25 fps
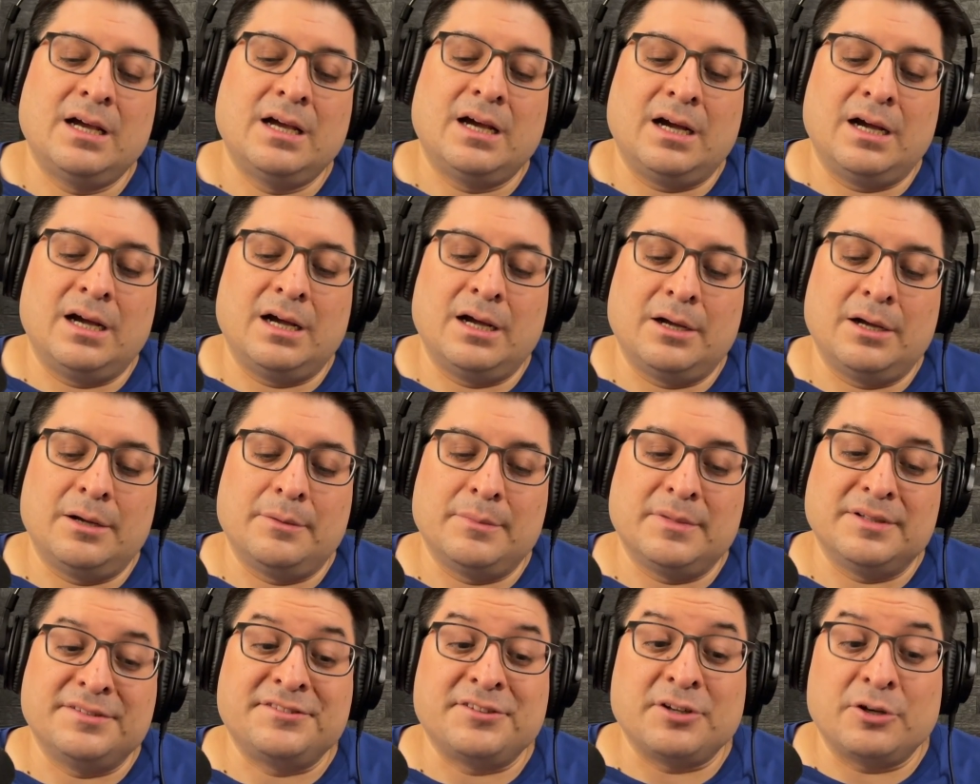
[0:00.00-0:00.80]

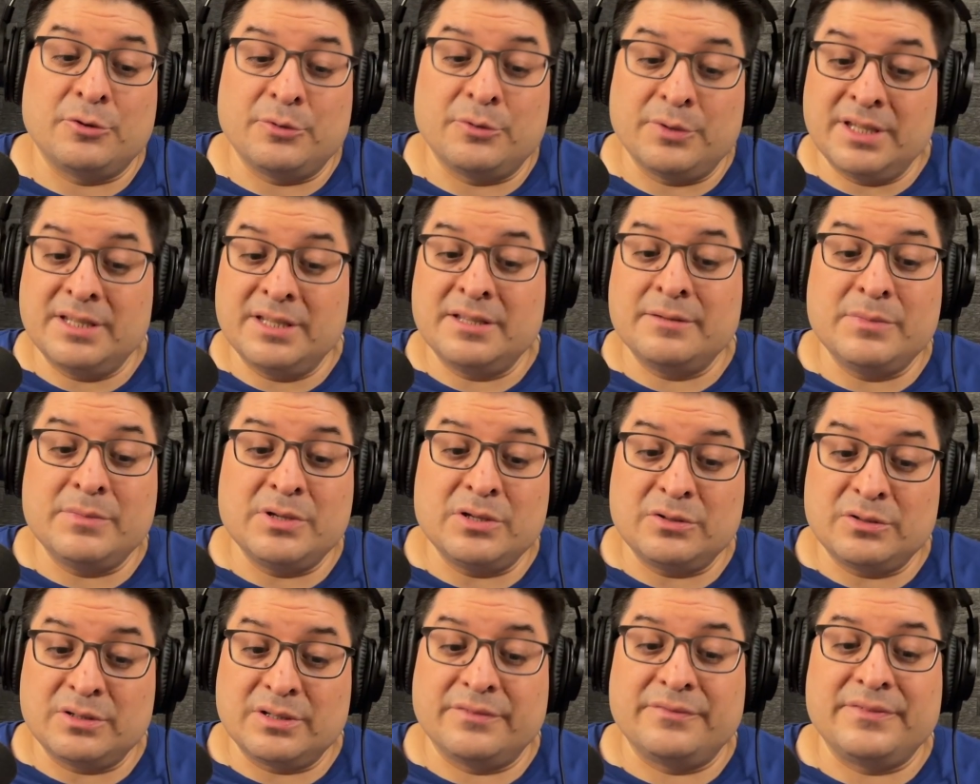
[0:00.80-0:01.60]
So in the
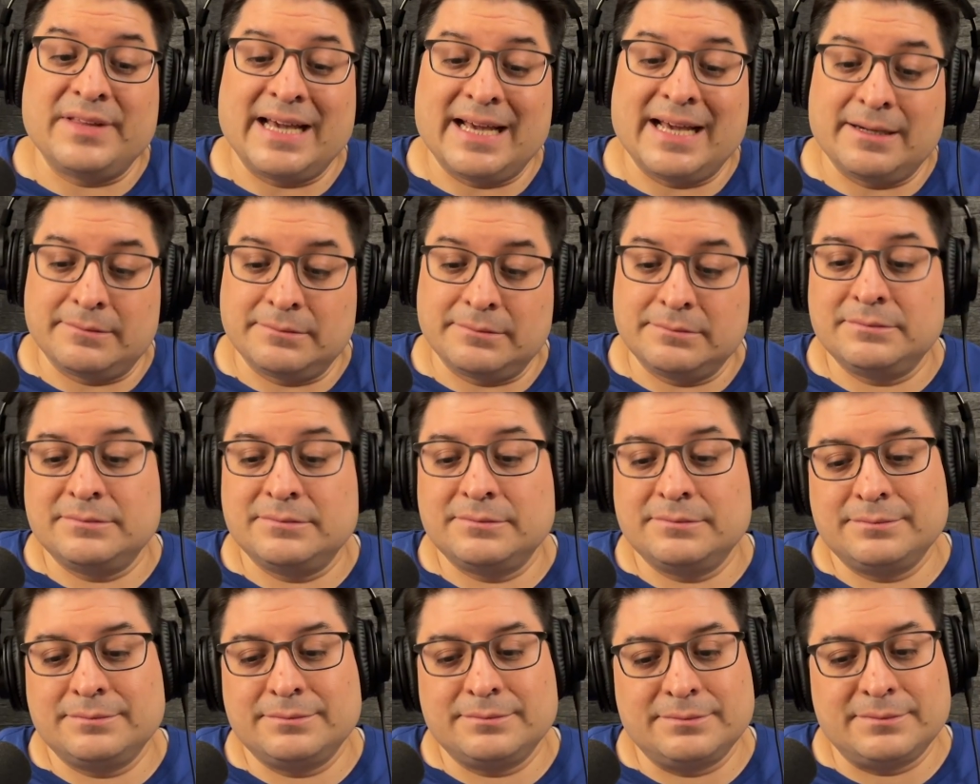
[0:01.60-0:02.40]
middle of that
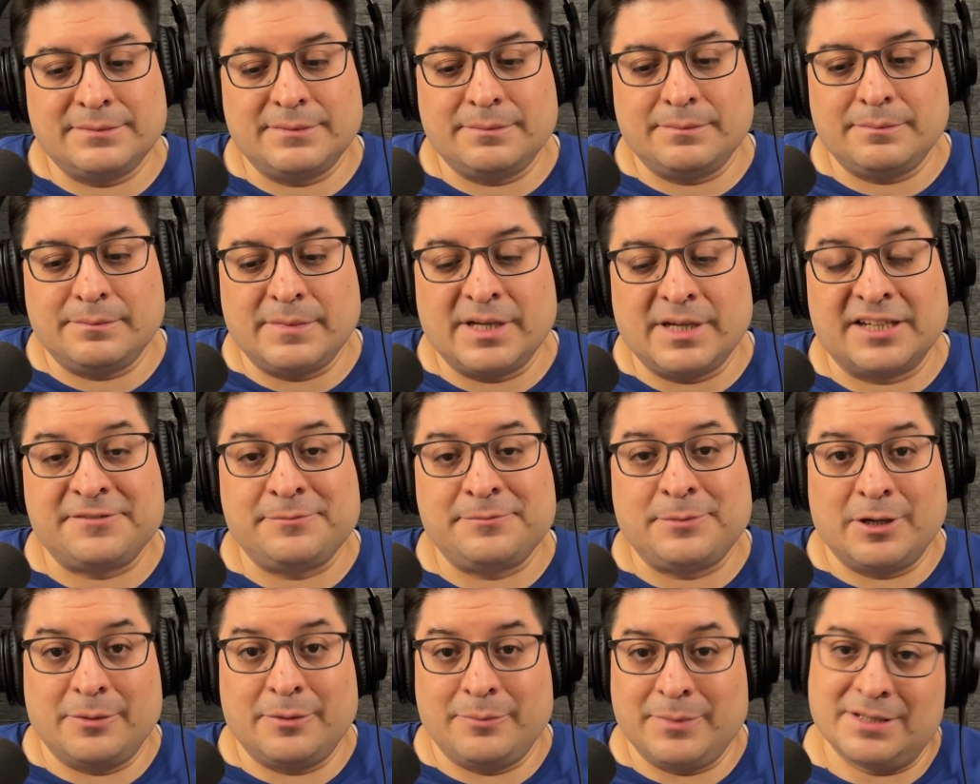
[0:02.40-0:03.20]

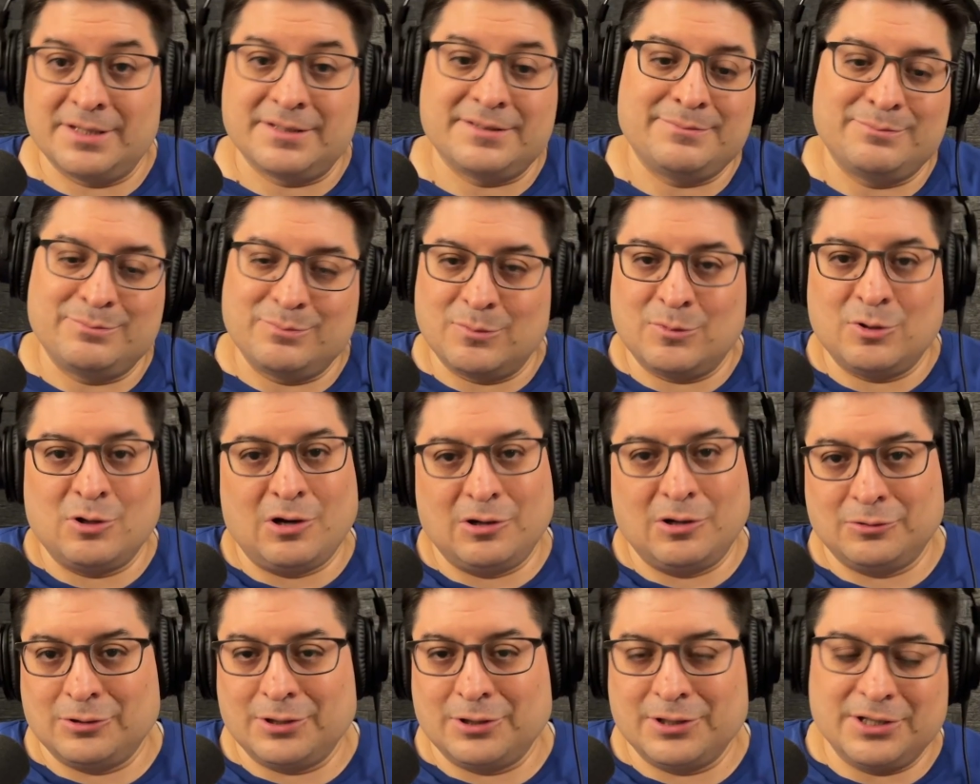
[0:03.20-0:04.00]
experiment,
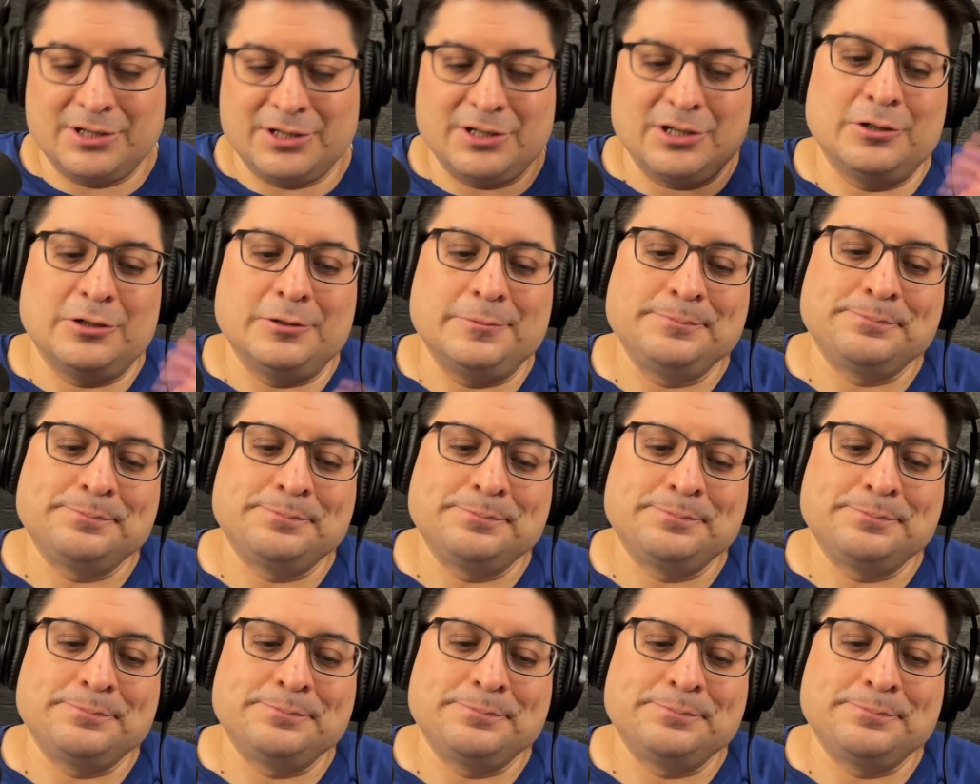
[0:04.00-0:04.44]
long, long ago,